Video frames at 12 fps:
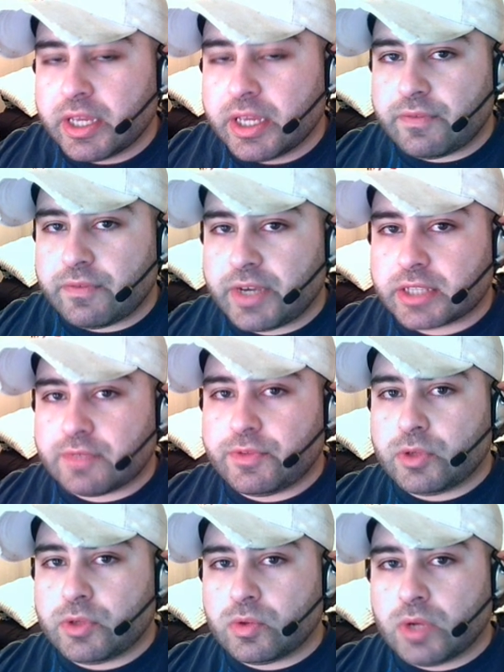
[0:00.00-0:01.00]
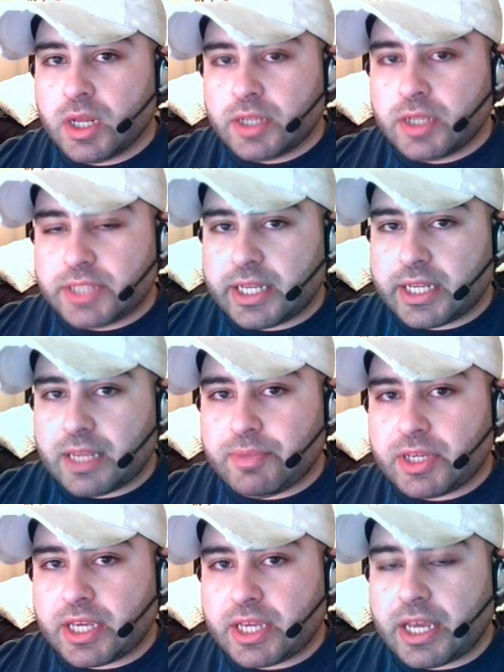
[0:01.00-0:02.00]
In fact, if you take an
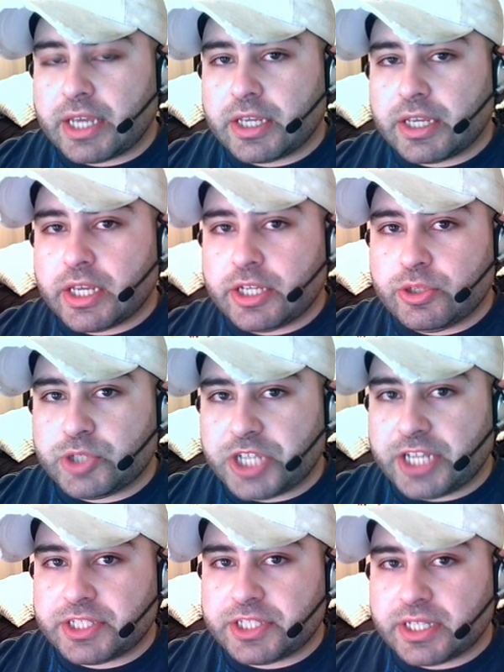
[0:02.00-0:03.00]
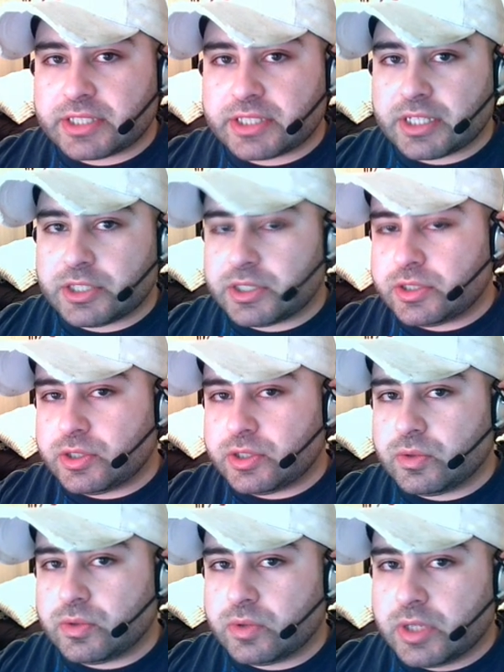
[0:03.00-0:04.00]
APK and you change the extension
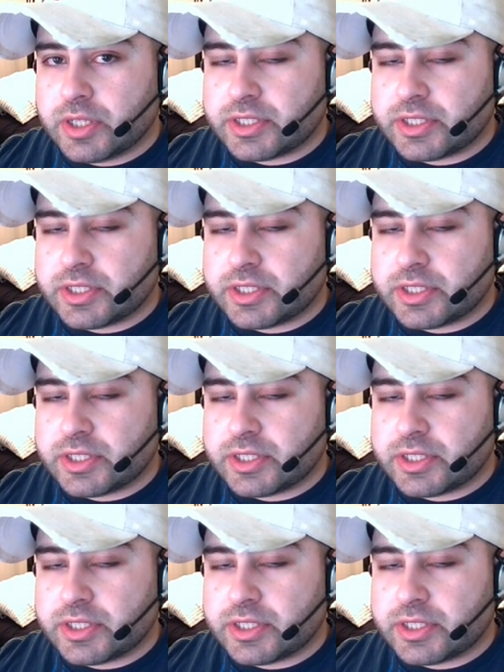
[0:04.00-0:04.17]
to,